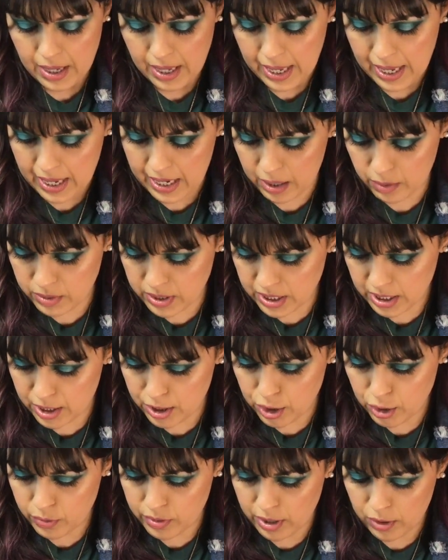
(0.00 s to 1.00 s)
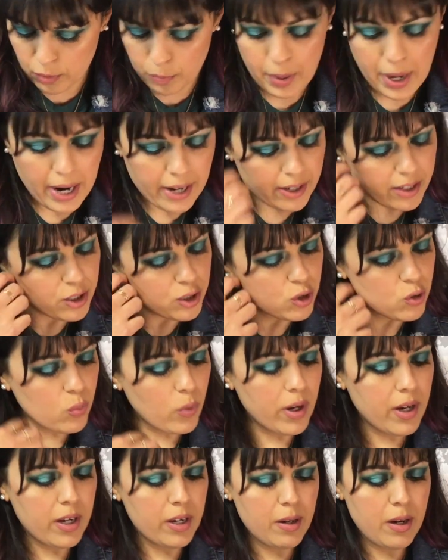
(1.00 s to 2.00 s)
And I was gonna do another packaged
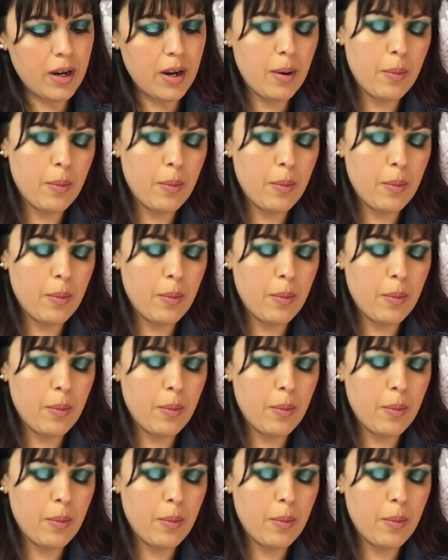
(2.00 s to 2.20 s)
one,